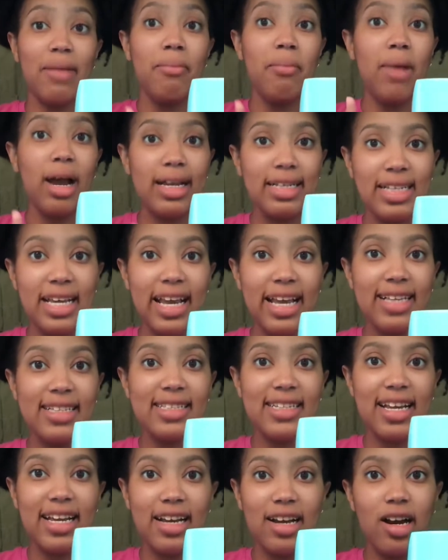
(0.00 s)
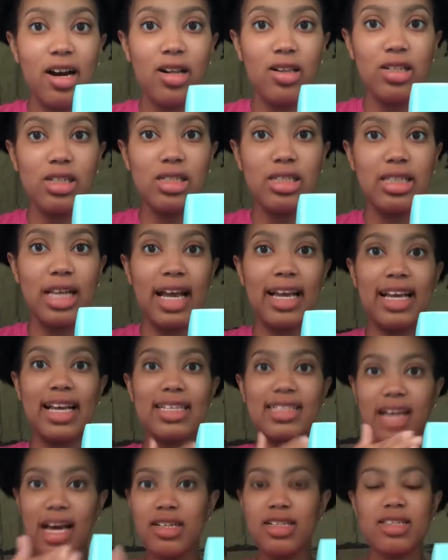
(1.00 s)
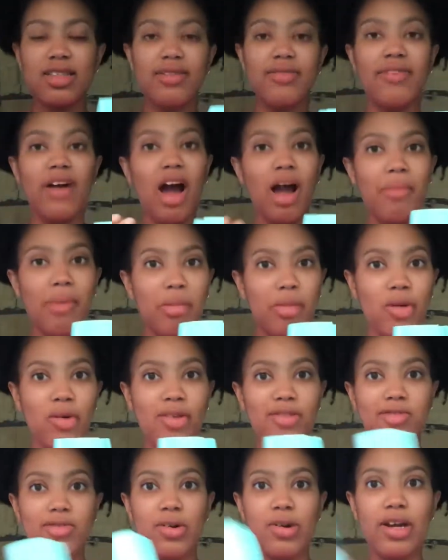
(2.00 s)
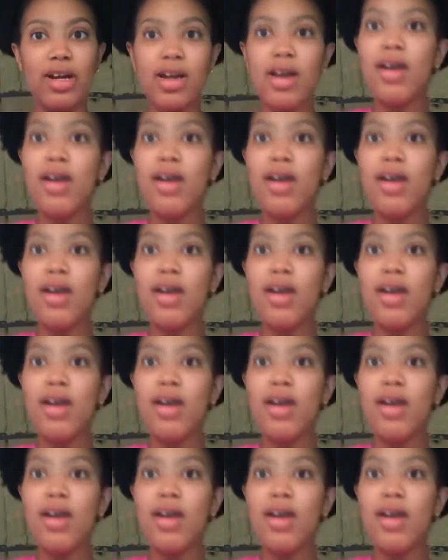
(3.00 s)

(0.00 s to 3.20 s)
my taste in colors. I guess kind of the vibe I'm going for.